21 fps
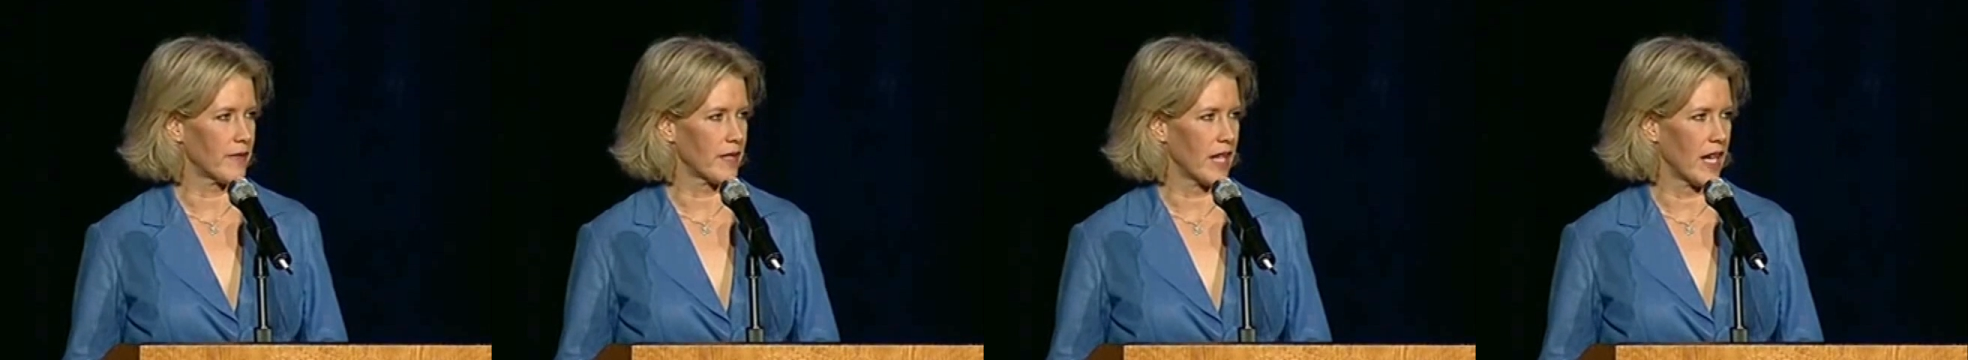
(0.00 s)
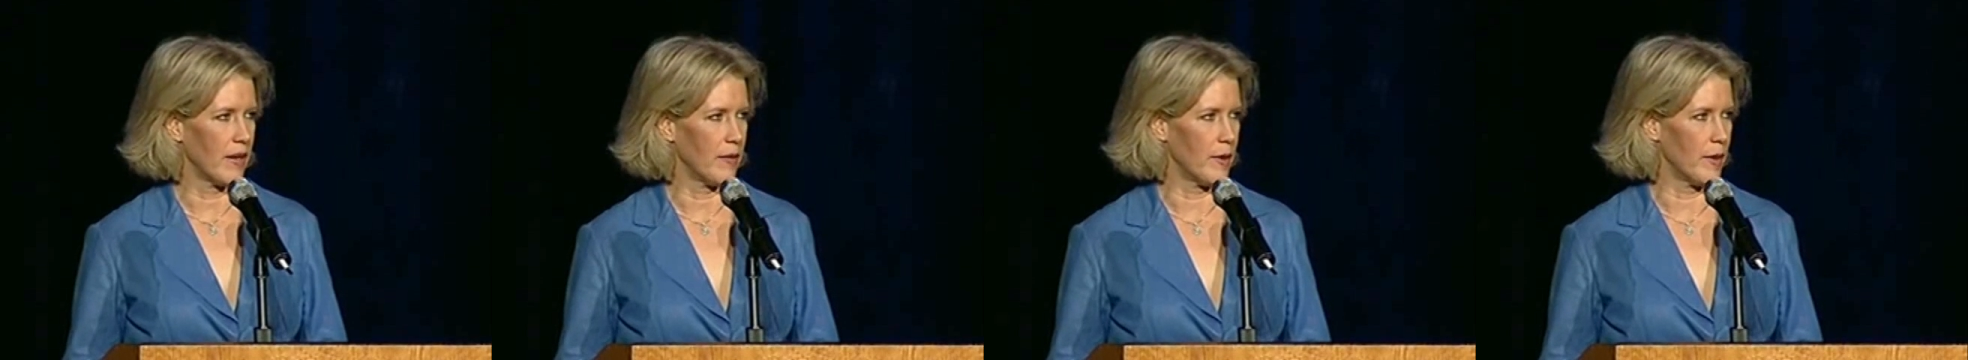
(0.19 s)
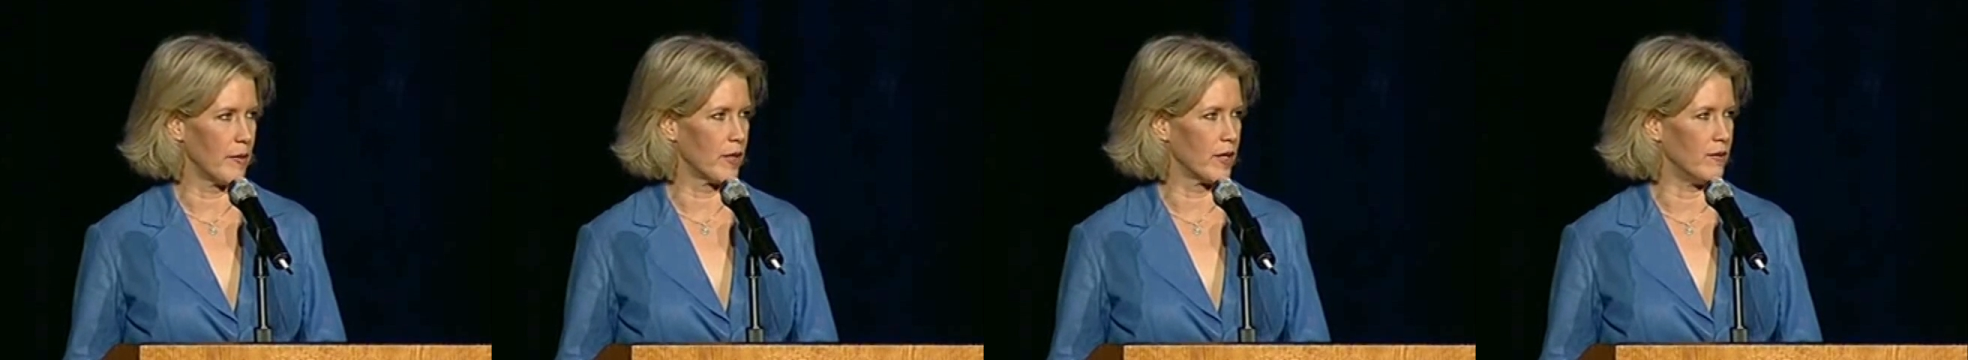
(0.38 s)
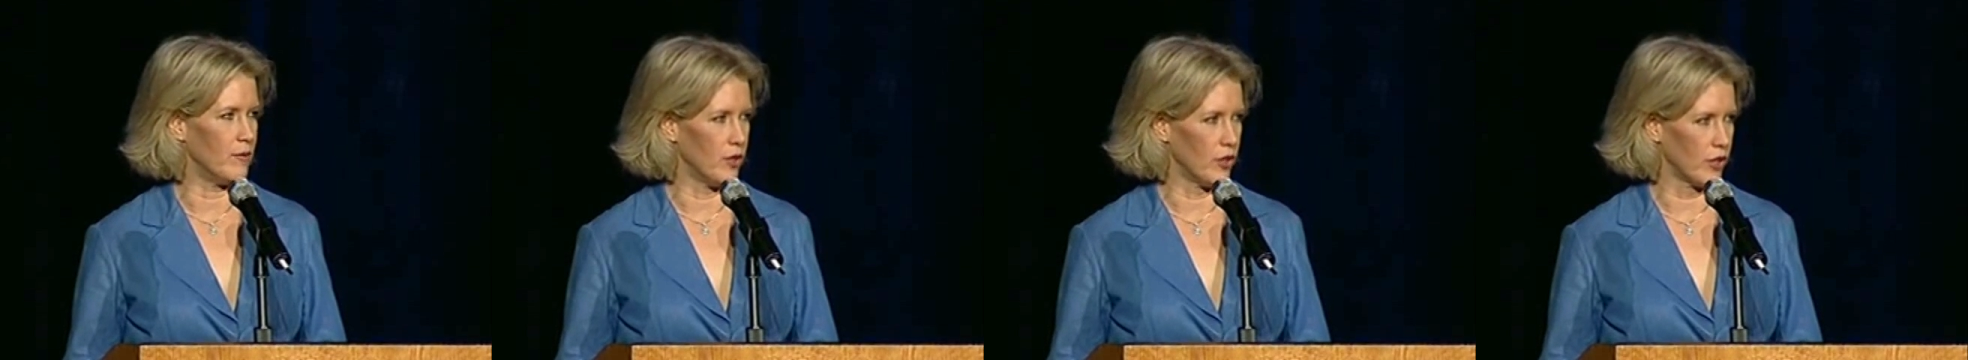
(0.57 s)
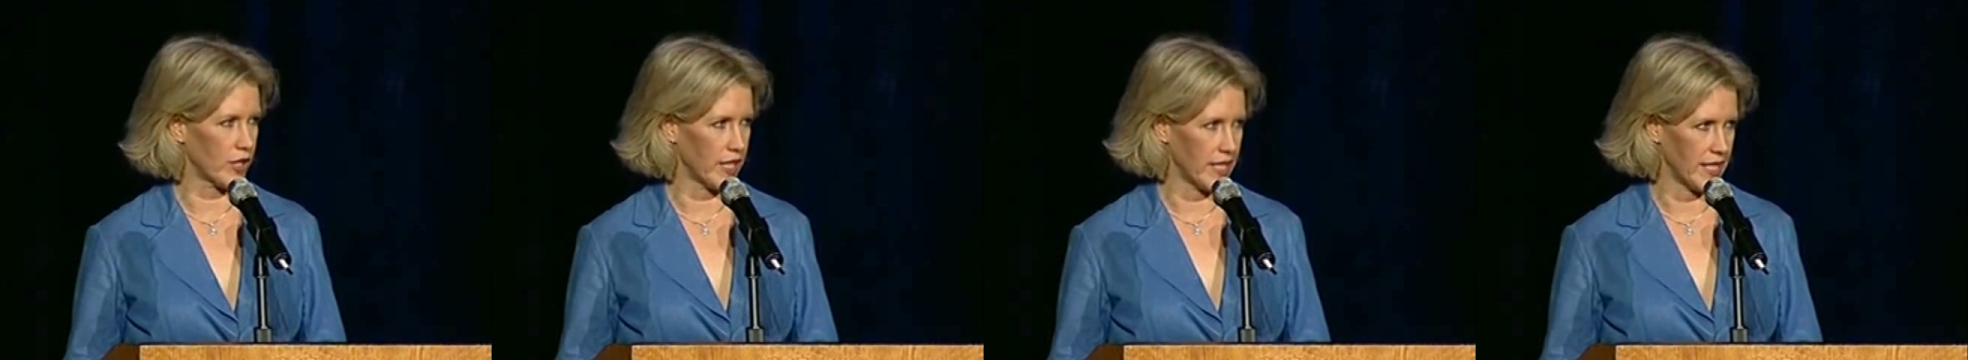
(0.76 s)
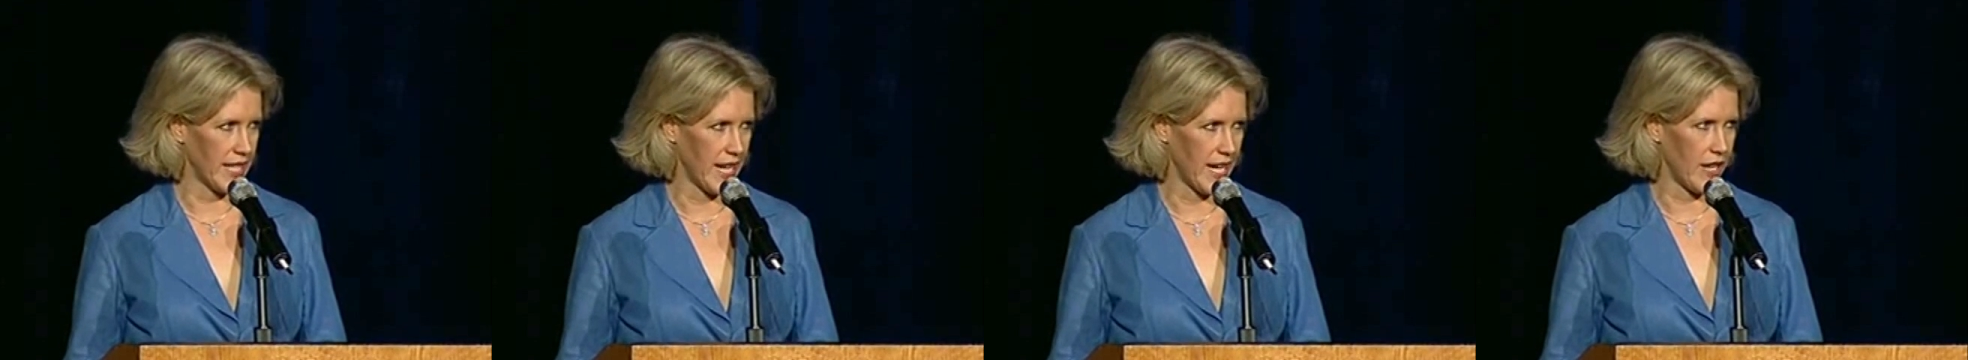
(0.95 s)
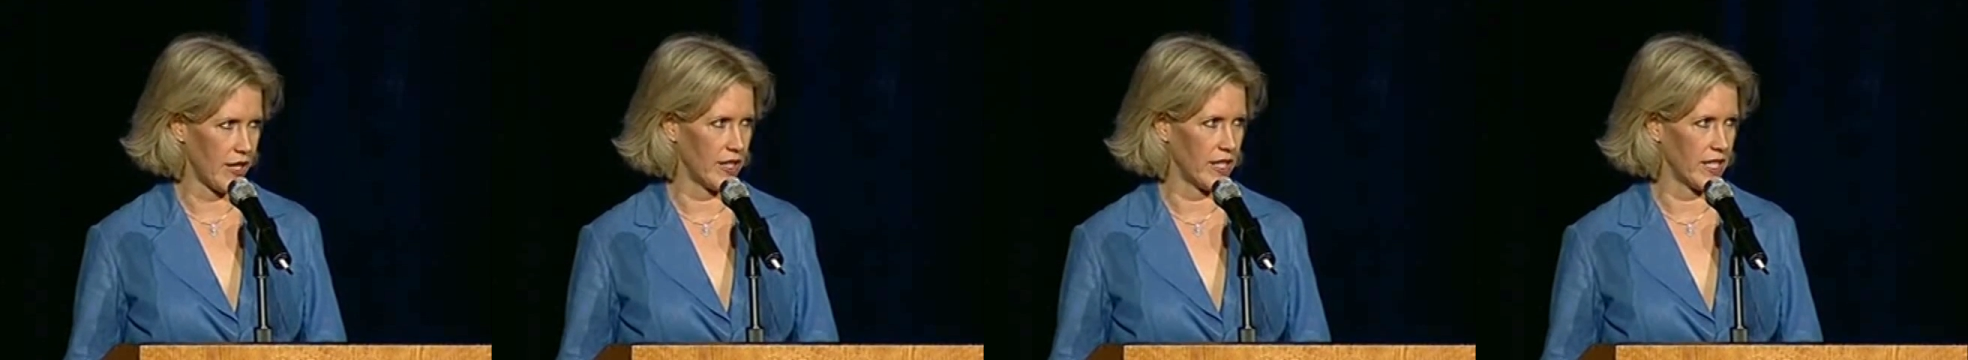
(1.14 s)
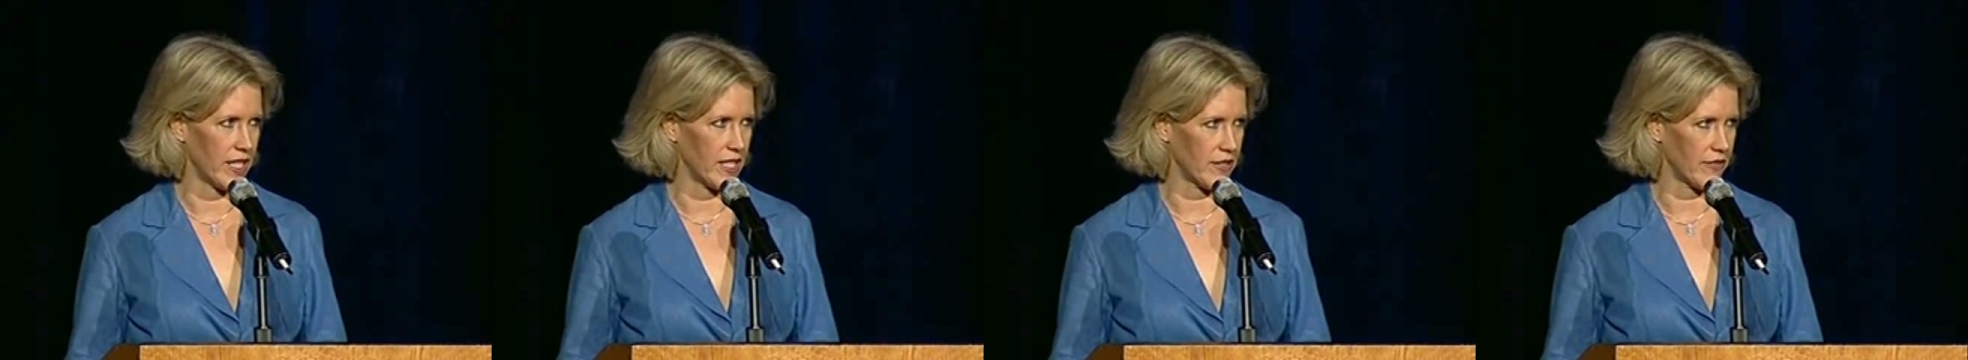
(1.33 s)
I remember him looking down
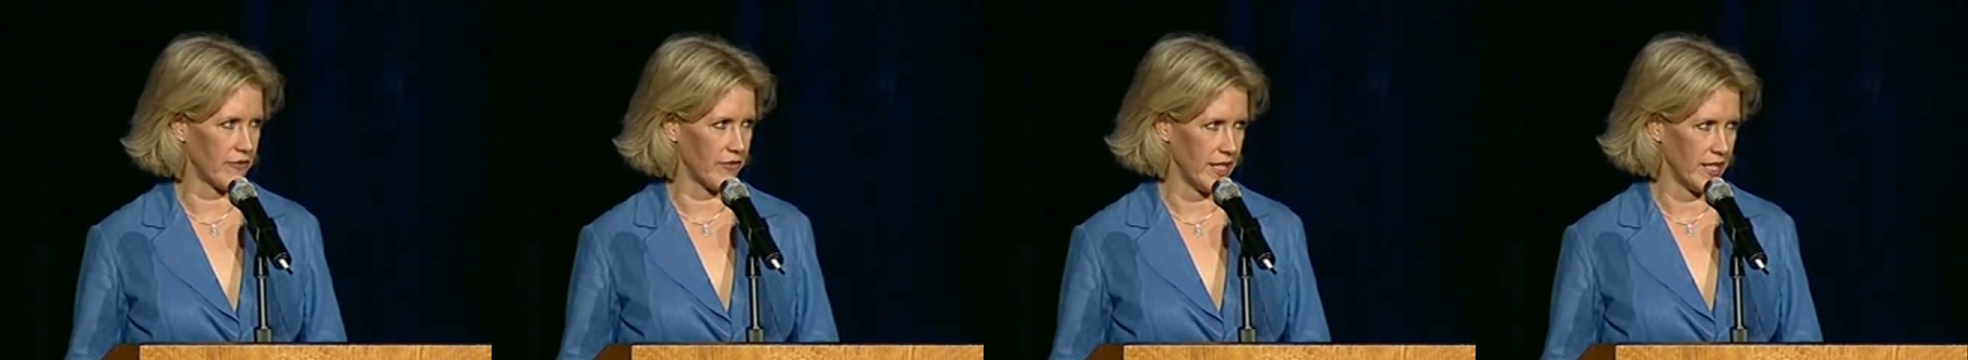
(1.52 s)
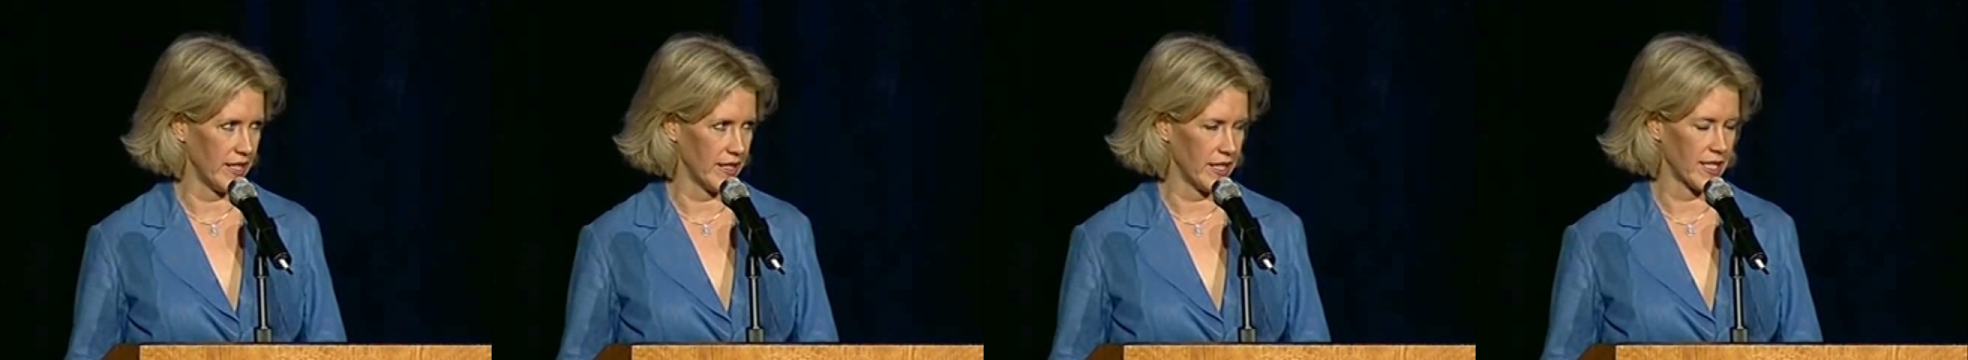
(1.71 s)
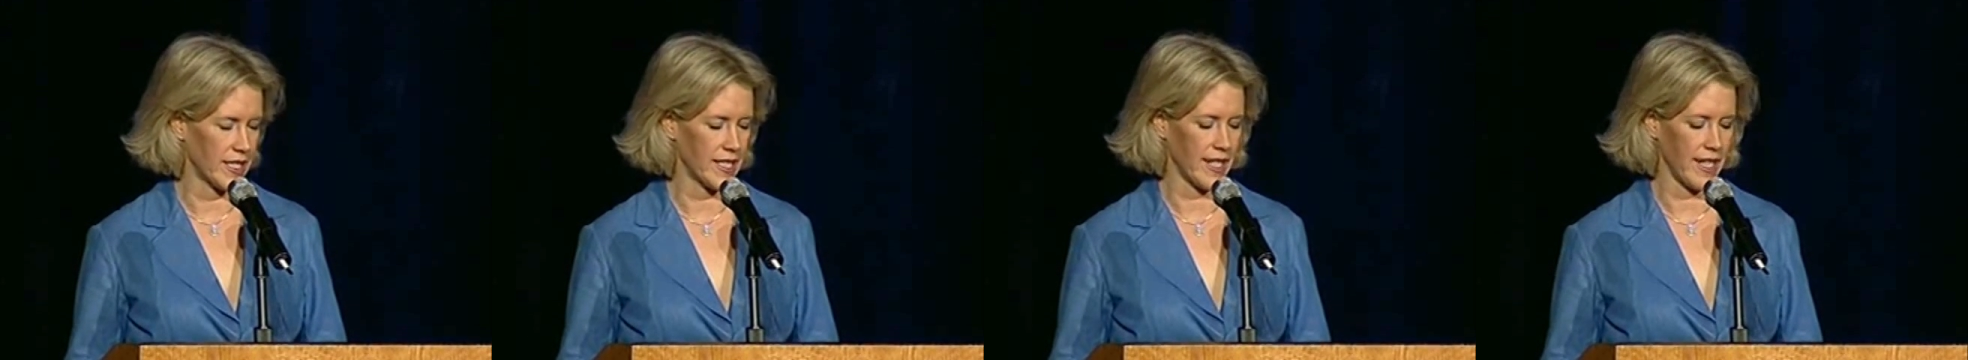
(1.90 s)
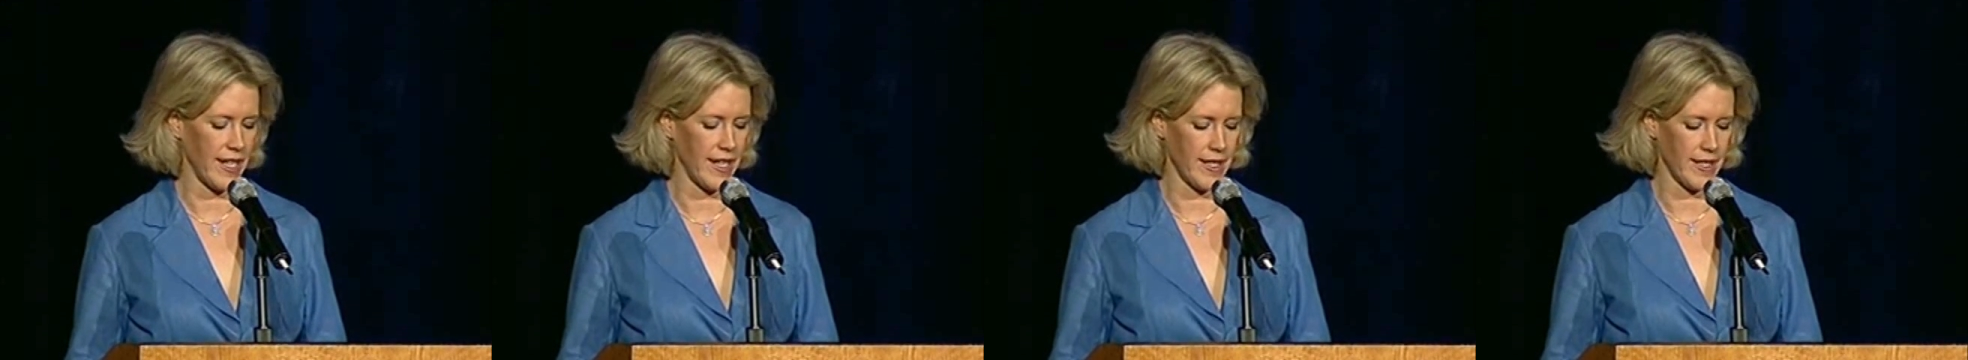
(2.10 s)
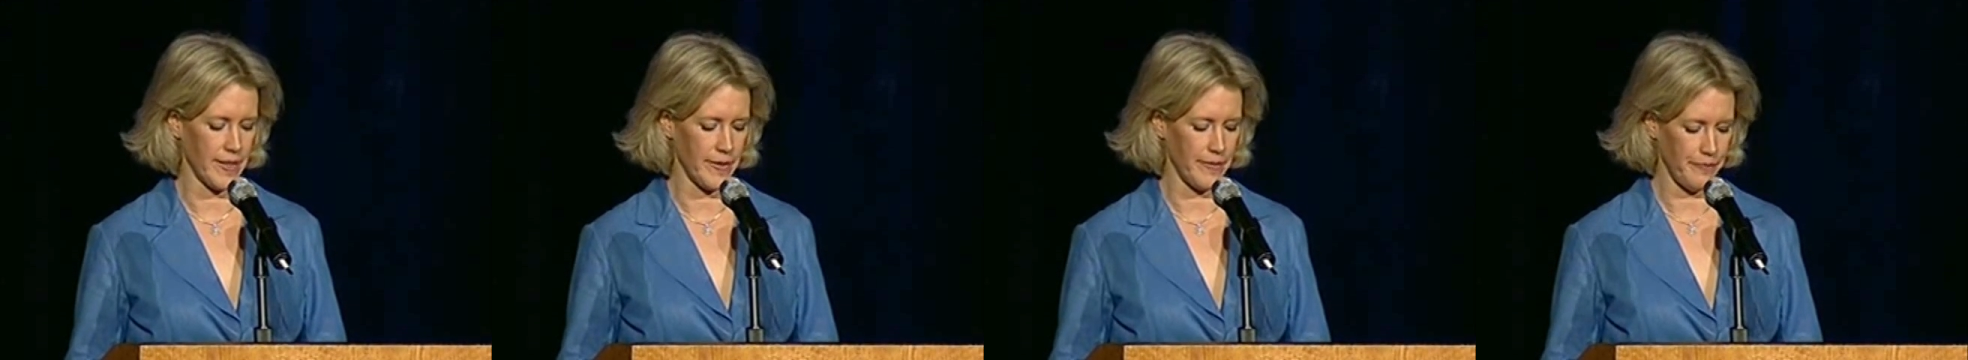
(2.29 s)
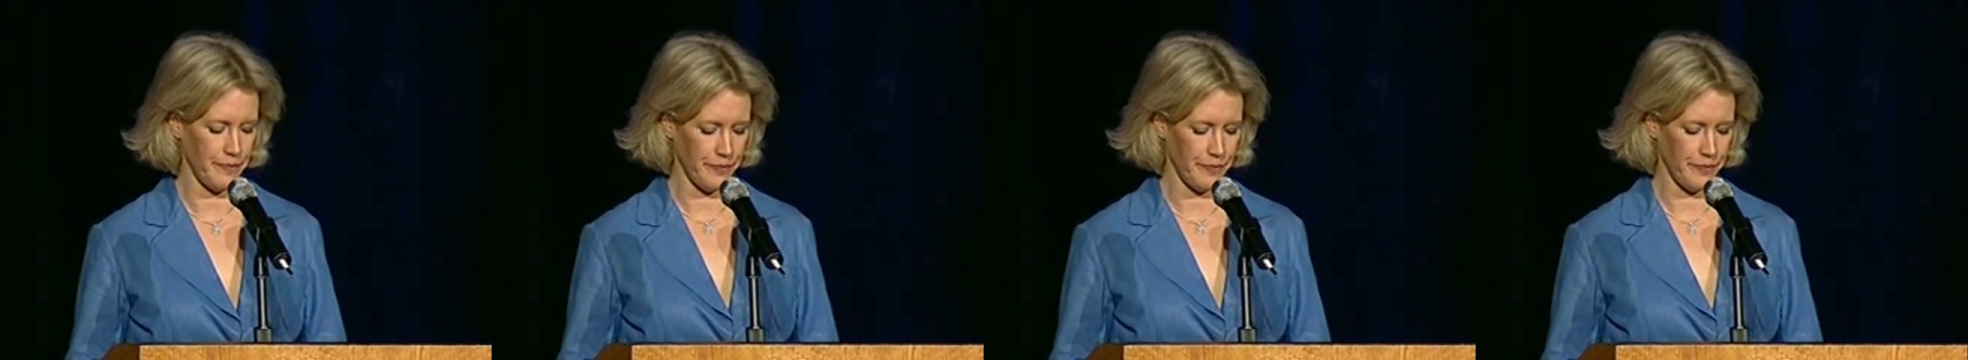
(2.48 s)
at his feet in the sand